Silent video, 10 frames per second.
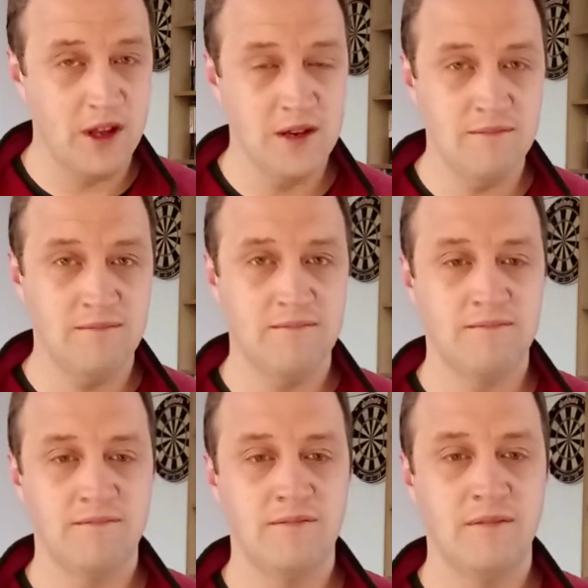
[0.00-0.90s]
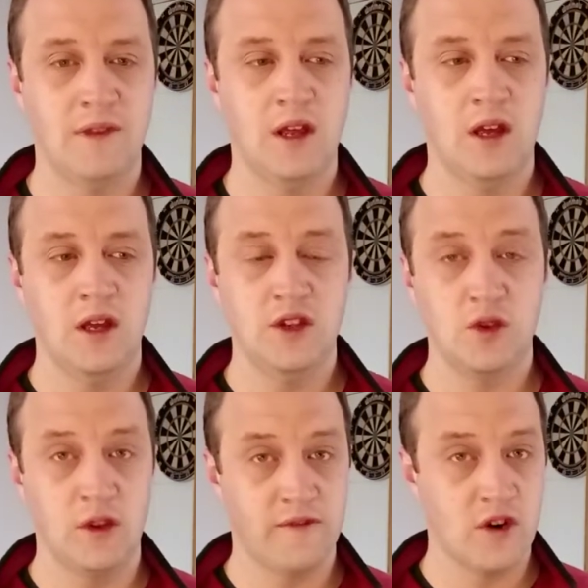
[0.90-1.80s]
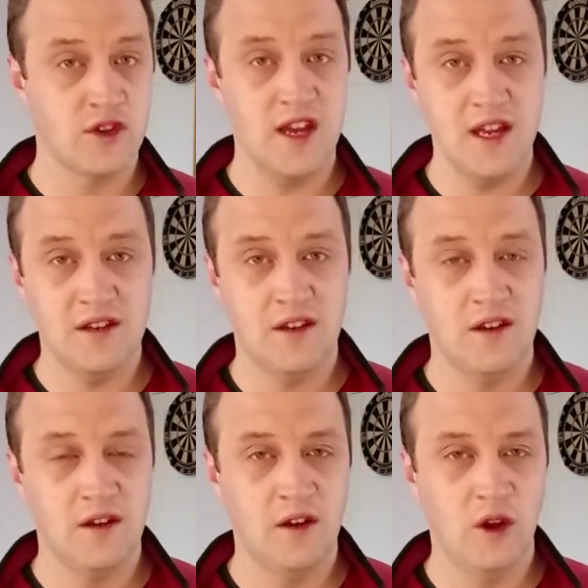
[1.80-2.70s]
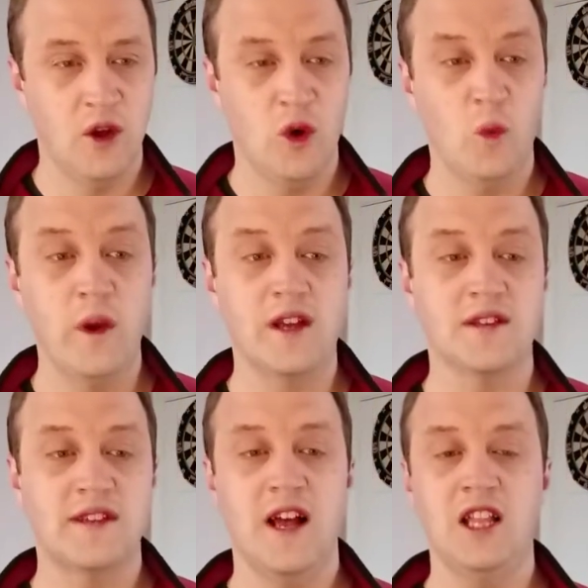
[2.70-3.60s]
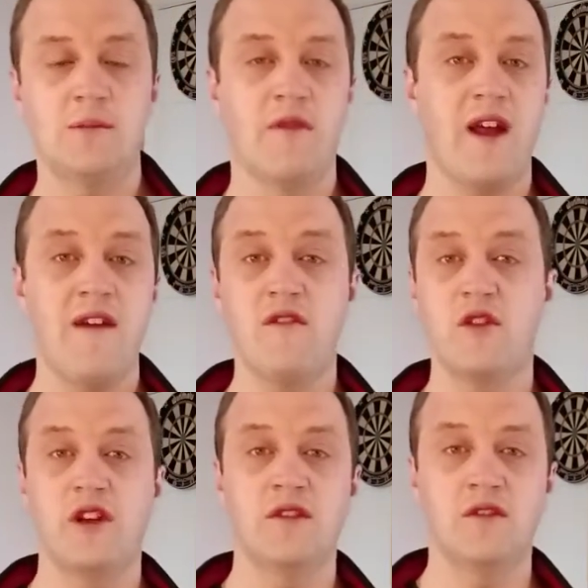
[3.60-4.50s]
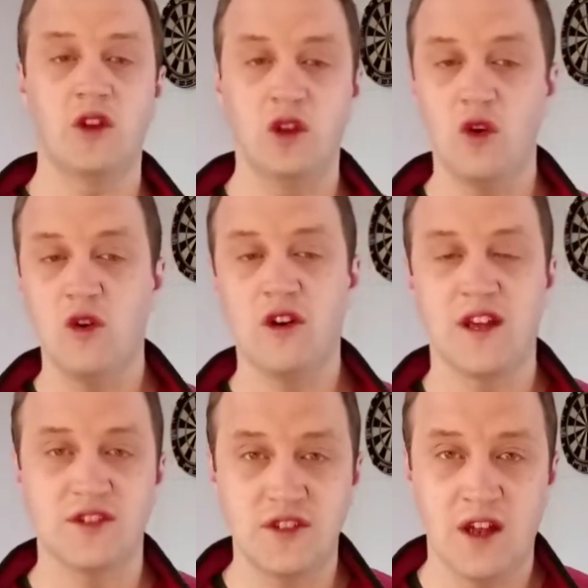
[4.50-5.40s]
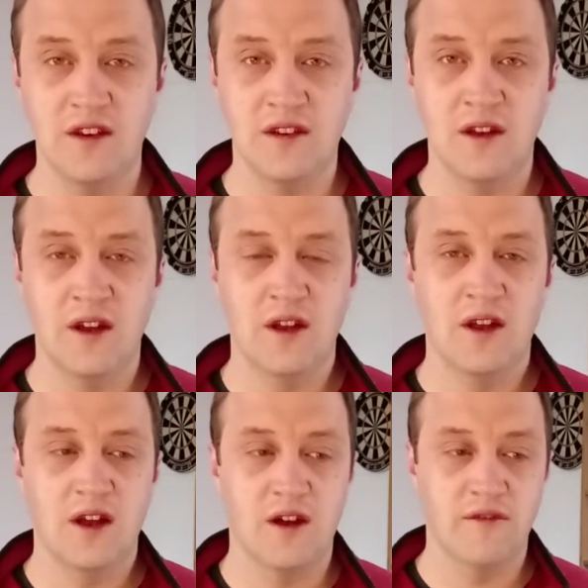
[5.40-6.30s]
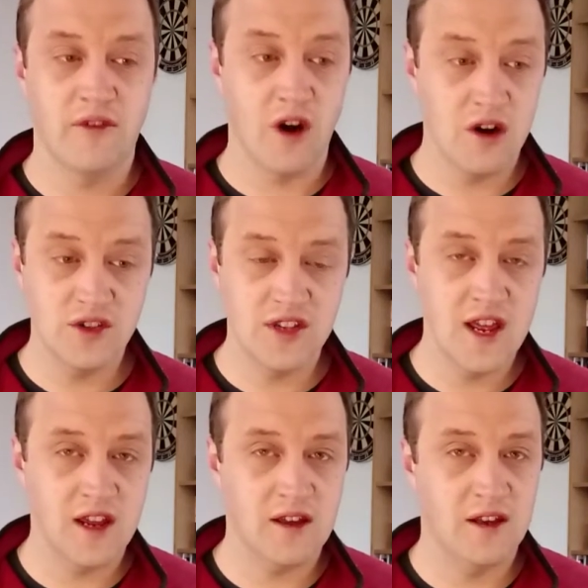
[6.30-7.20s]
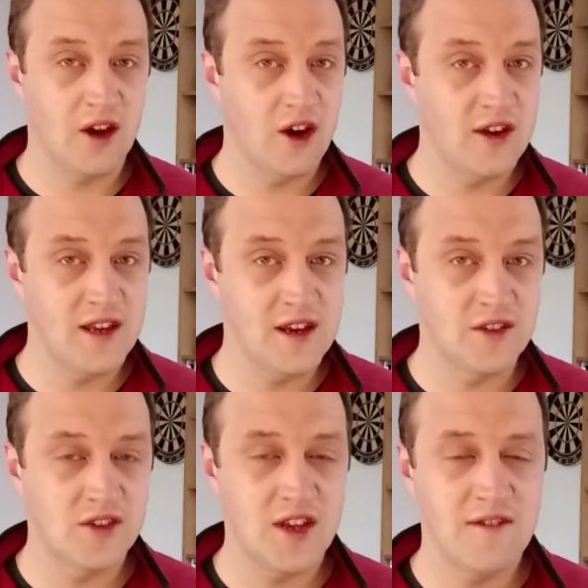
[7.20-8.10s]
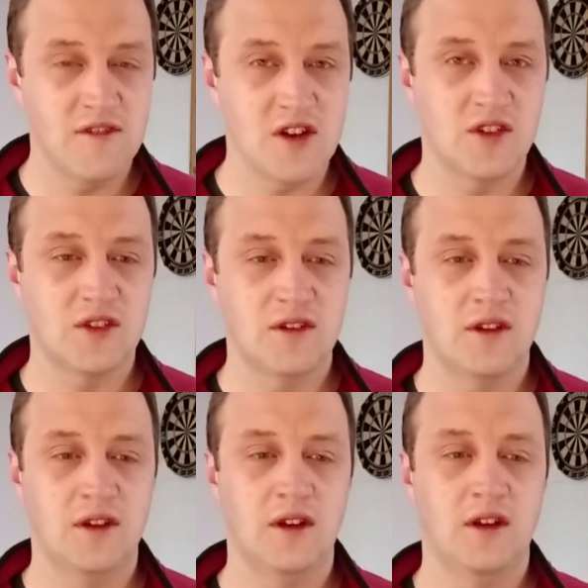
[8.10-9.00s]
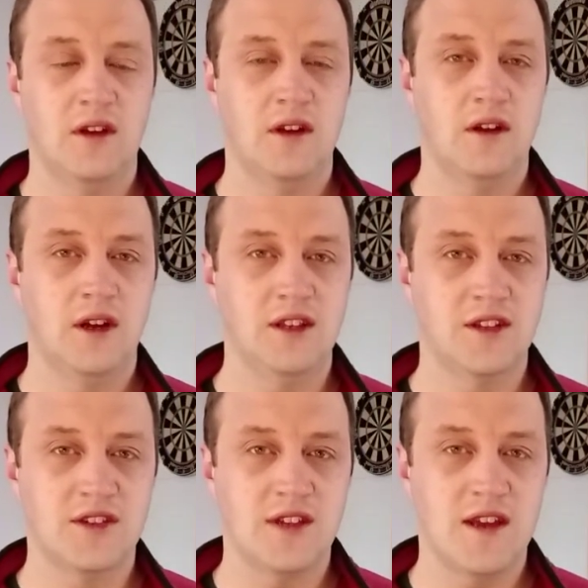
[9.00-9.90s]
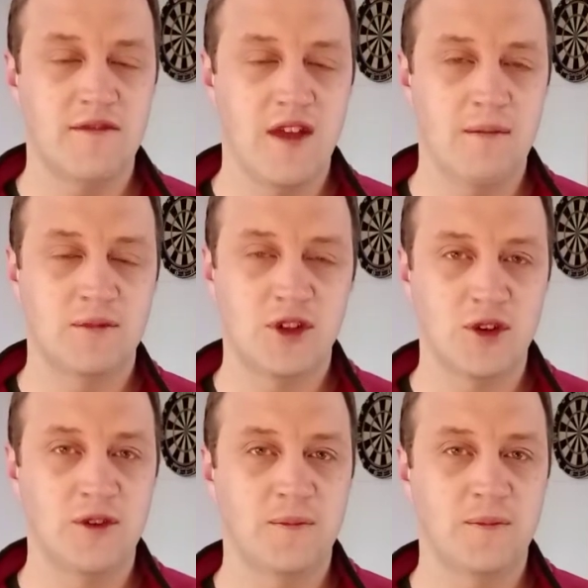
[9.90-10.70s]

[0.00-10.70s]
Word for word: in, so that verse 8, we can tell them of everything the Lord has done uh, for our sake and how He has saved us and can save them too.